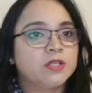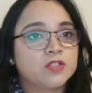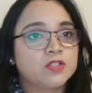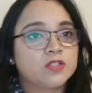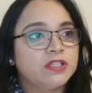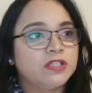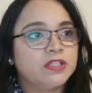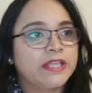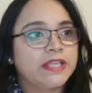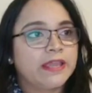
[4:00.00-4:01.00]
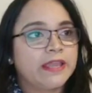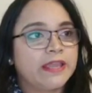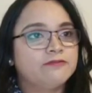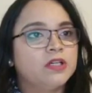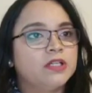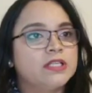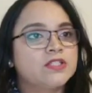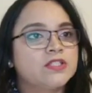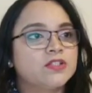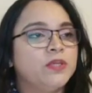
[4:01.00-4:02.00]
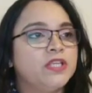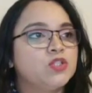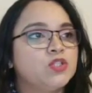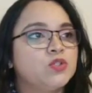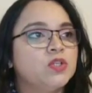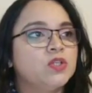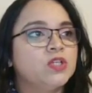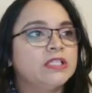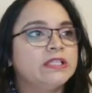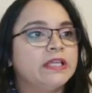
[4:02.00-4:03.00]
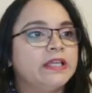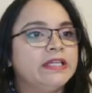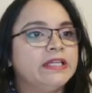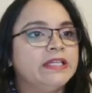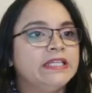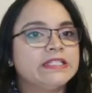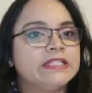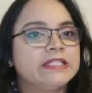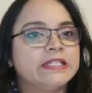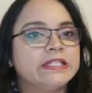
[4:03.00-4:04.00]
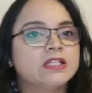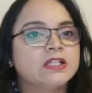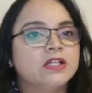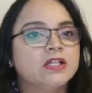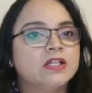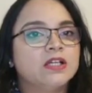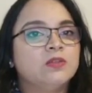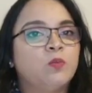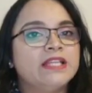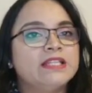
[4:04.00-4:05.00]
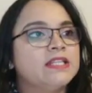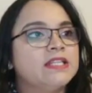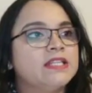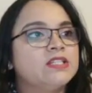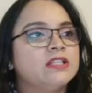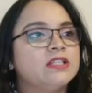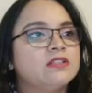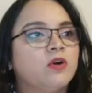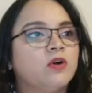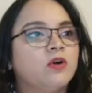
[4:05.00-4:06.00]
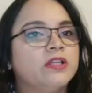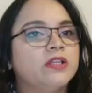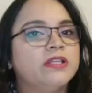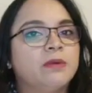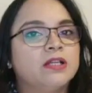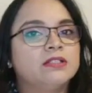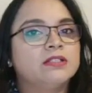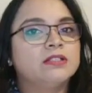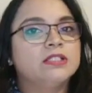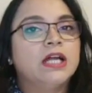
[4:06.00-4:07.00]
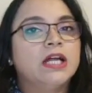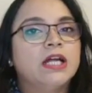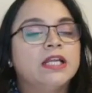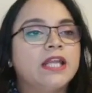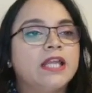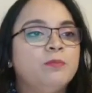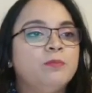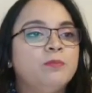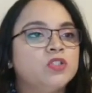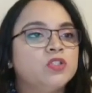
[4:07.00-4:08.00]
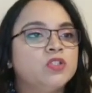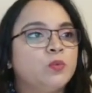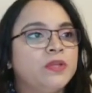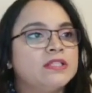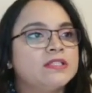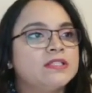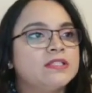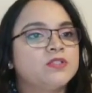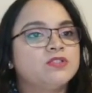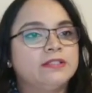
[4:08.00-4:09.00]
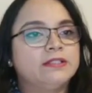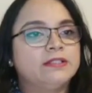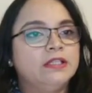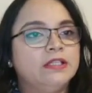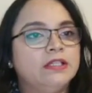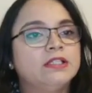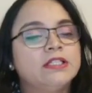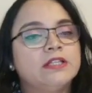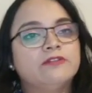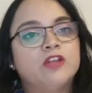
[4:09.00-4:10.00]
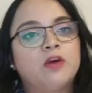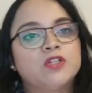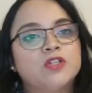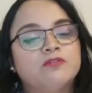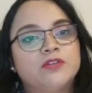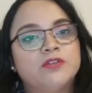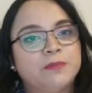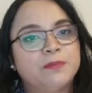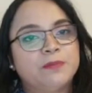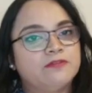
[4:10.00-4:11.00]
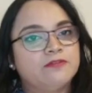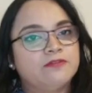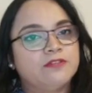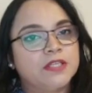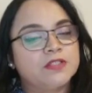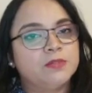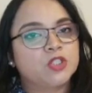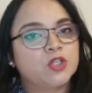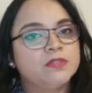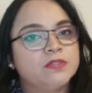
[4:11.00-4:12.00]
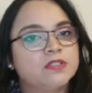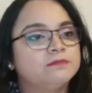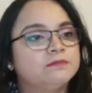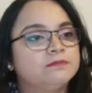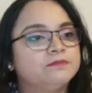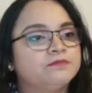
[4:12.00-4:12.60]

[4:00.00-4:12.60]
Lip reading: with f4 instead of queen e2, then d6, the white center is falling apart. Now both queens are obstructing the development of their respective king's bishops